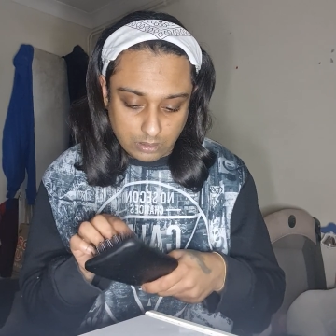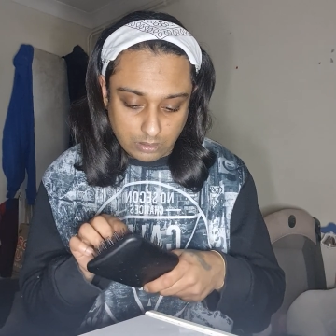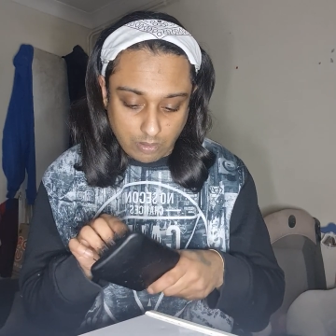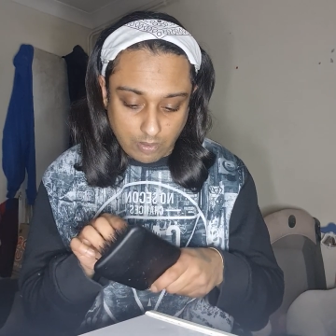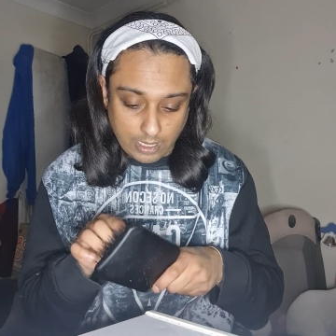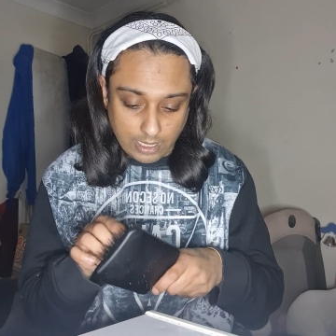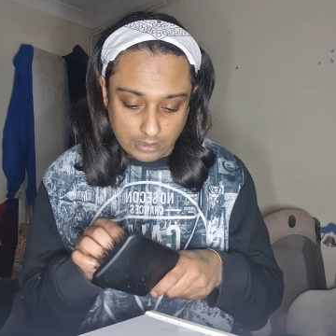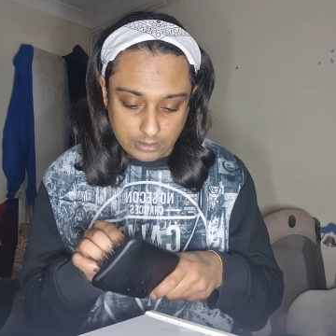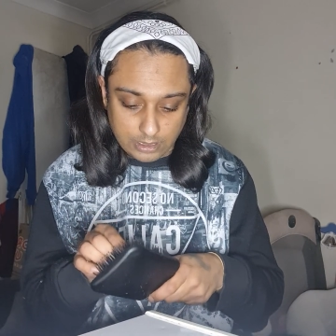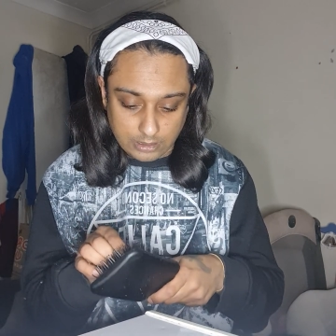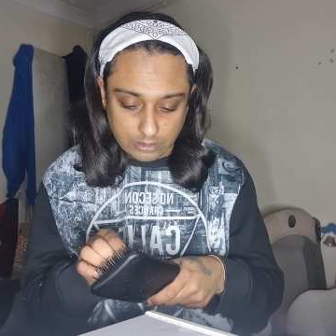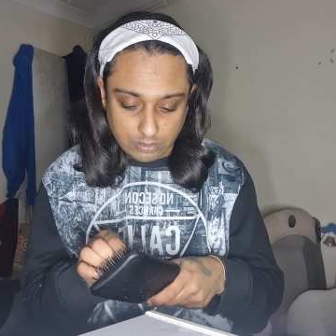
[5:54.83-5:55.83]
9 out of
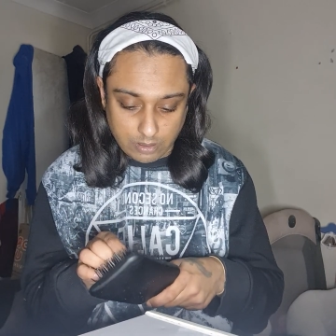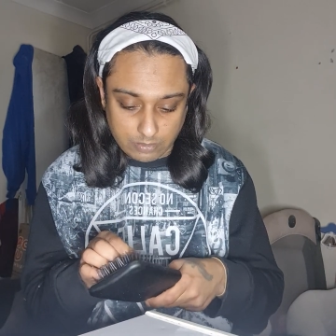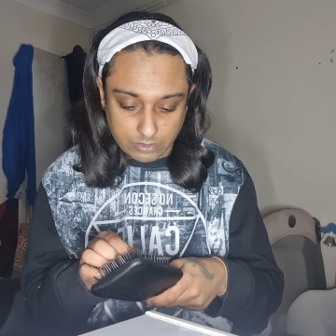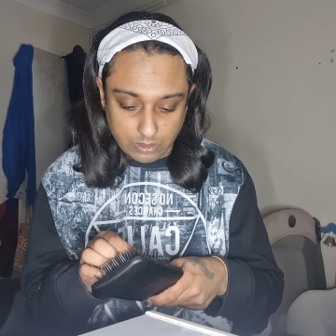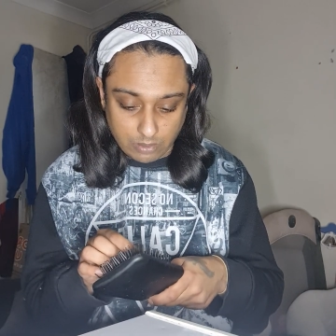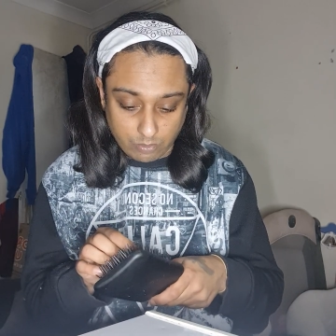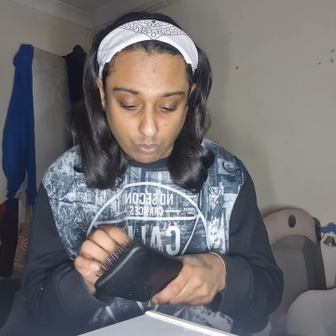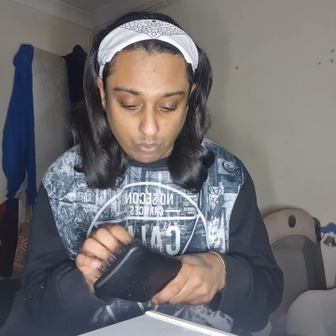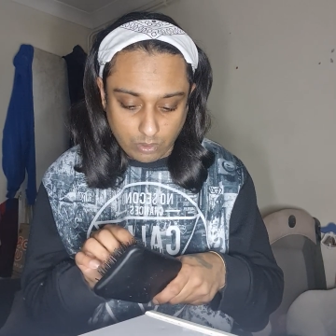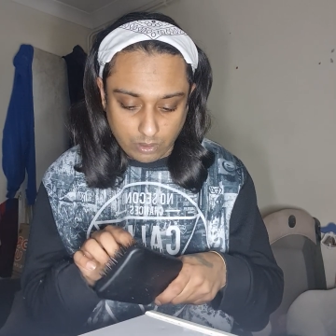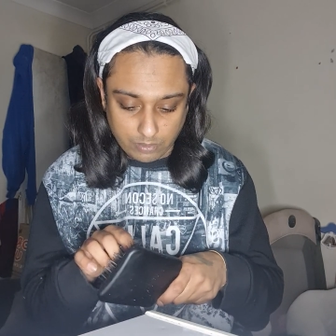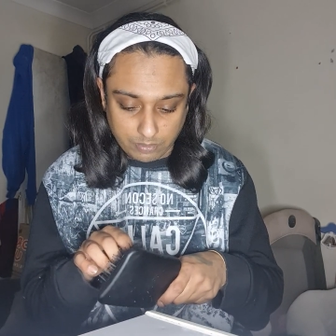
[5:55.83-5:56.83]
10 times I
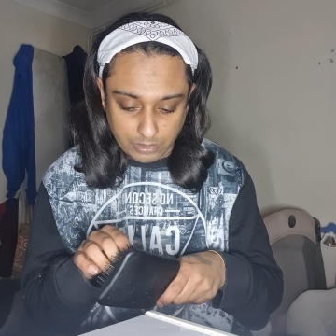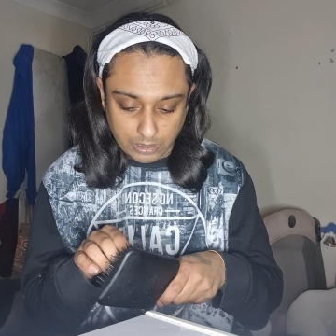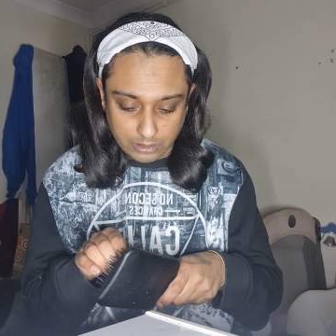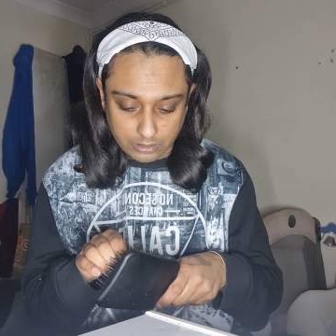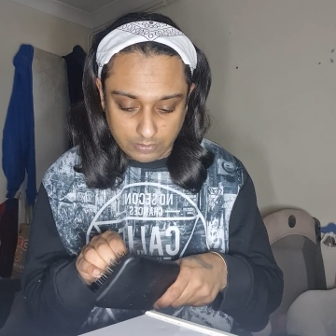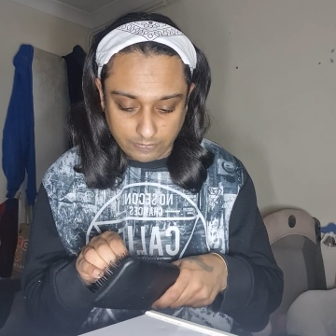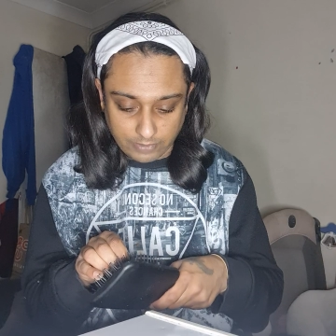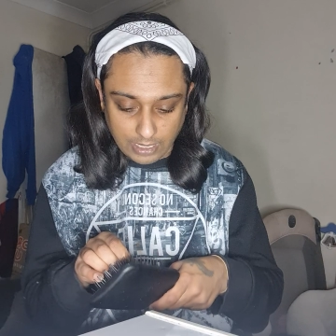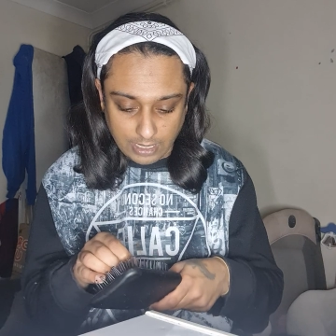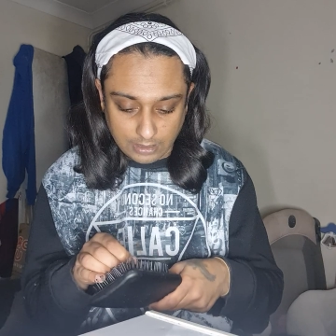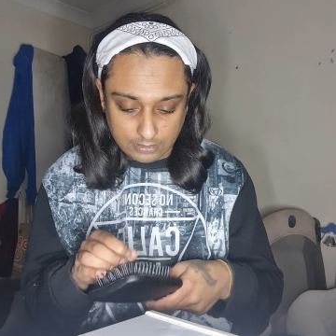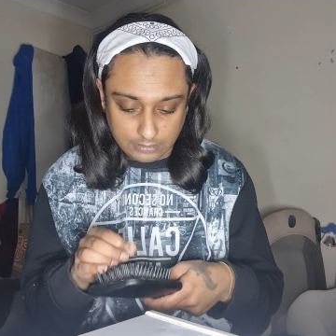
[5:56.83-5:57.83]
walk because of
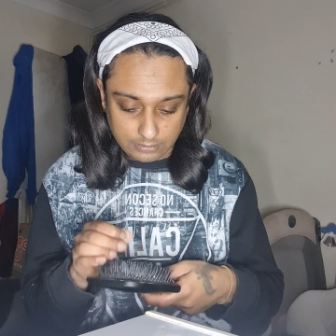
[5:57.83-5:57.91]
that.